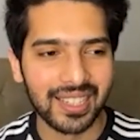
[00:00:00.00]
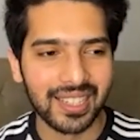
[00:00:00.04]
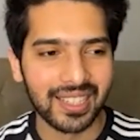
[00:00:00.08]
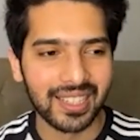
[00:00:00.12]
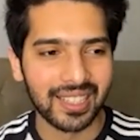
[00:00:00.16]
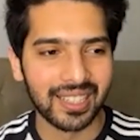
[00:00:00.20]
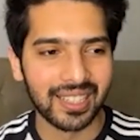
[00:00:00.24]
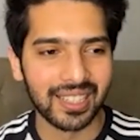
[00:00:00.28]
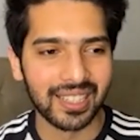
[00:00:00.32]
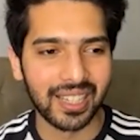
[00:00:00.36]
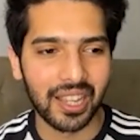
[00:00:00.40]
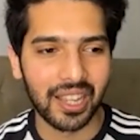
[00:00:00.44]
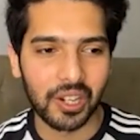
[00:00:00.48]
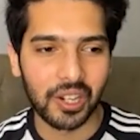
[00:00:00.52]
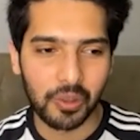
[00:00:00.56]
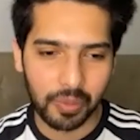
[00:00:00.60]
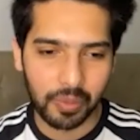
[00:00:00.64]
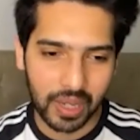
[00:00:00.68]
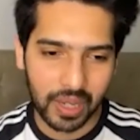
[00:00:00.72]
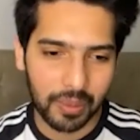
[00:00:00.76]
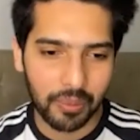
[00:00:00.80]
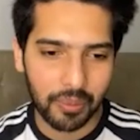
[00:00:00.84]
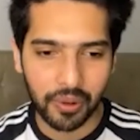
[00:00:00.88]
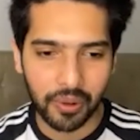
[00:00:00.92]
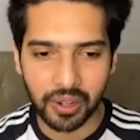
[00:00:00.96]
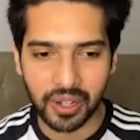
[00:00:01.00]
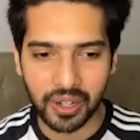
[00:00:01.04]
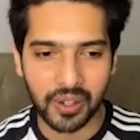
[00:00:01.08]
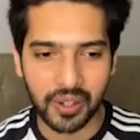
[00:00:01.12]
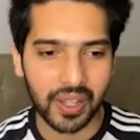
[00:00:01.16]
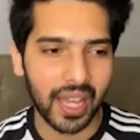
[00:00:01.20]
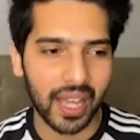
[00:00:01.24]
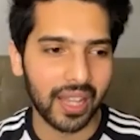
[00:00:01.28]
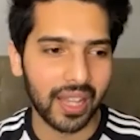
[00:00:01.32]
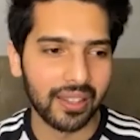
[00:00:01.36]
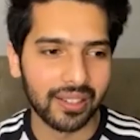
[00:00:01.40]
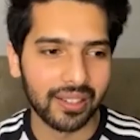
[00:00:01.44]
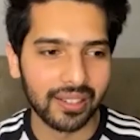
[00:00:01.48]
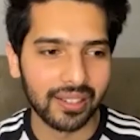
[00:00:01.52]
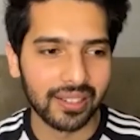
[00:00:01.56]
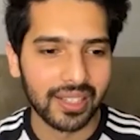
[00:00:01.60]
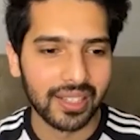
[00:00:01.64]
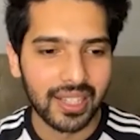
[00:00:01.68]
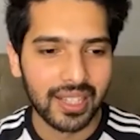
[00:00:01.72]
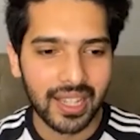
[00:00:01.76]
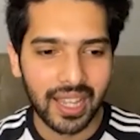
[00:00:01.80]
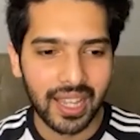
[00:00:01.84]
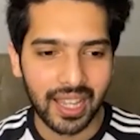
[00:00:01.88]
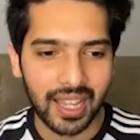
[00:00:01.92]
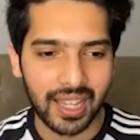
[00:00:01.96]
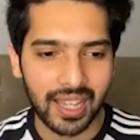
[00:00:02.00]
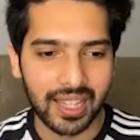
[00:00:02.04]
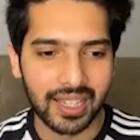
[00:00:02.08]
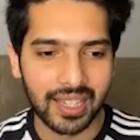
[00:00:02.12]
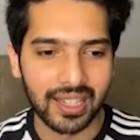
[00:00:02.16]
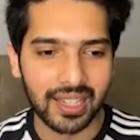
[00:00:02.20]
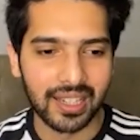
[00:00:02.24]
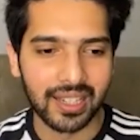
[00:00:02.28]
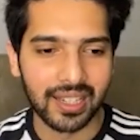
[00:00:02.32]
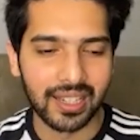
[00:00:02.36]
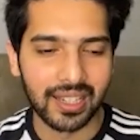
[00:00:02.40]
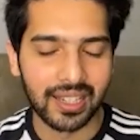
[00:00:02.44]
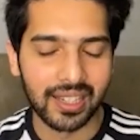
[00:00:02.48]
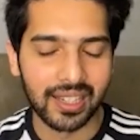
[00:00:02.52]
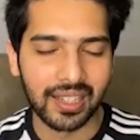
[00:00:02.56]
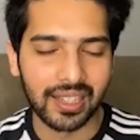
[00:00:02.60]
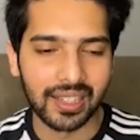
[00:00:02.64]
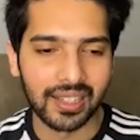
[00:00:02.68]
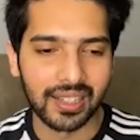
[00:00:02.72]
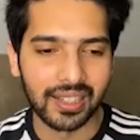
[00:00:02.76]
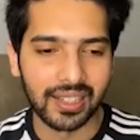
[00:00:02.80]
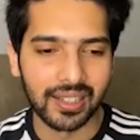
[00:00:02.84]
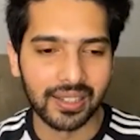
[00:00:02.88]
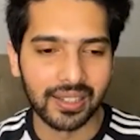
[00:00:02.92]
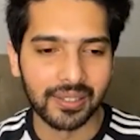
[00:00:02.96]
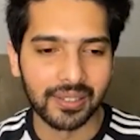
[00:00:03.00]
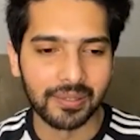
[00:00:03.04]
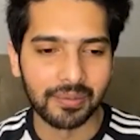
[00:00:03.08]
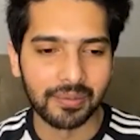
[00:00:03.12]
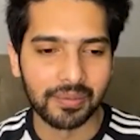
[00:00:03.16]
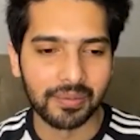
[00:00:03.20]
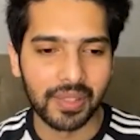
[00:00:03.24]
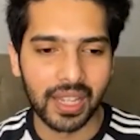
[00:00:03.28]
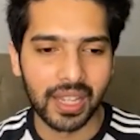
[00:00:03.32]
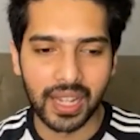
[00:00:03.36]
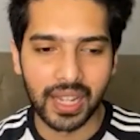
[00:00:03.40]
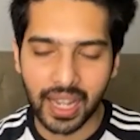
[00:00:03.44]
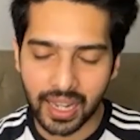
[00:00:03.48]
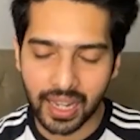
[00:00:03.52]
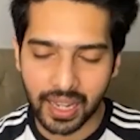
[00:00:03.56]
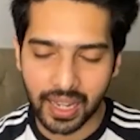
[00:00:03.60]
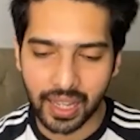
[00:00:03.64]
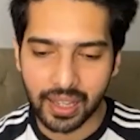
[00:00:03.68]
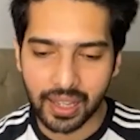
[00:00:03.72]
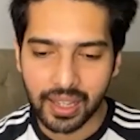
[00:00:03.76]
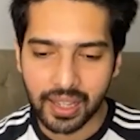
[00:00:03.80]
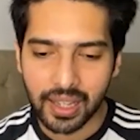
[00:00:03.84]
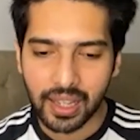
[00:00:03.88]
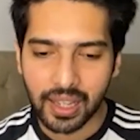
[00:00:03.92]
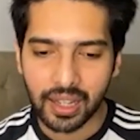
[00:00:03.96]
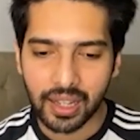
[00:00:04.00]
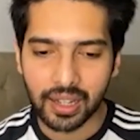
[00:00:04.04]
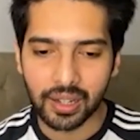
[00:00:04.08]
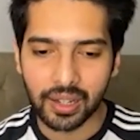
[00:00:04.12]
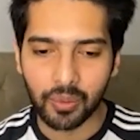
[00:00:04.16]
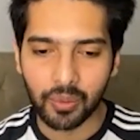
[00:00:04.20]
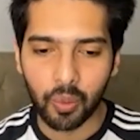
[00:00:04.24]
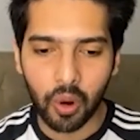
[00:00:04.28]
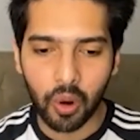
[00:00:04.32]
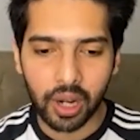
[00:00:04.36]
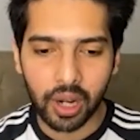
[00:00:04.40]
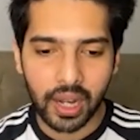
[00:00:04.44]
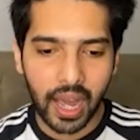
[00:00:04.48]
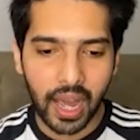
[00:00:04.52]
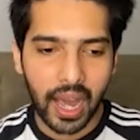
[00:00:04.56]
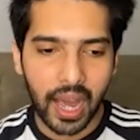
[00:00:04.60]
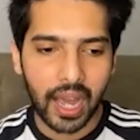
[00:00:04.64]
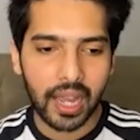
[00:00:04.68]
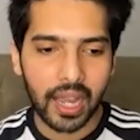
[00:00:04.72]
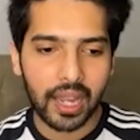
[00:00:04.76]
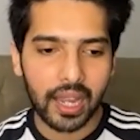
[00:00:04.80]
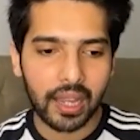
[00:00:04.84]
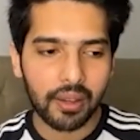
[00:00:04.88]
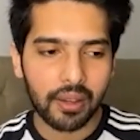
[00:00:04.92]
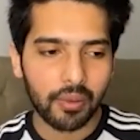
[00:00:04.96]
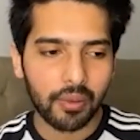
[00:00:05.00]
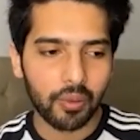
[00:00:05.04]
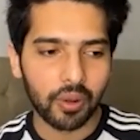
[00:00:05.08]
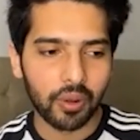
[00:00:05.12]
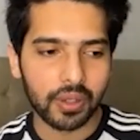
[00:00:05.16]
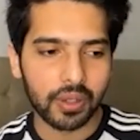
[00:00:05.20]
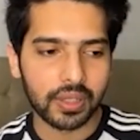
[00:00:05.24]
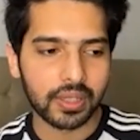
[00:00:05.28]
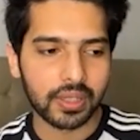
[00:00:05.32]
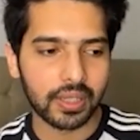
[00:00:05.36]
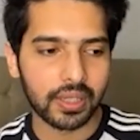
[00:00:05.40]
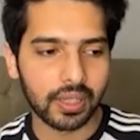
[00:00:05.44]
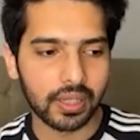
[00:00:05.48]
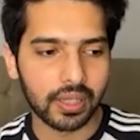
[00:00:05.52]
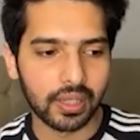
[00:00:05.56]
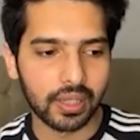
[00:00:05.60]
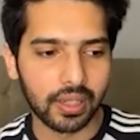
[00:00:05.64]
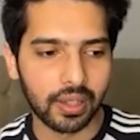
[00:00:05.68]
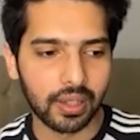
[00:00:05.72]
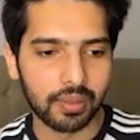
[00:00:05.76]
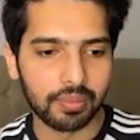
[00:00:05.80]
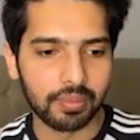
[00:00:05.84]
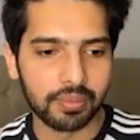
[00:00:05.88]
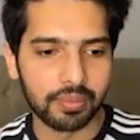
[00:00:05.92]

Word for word: uh, KSHMR put it together in uh, in la uh, what i was uh,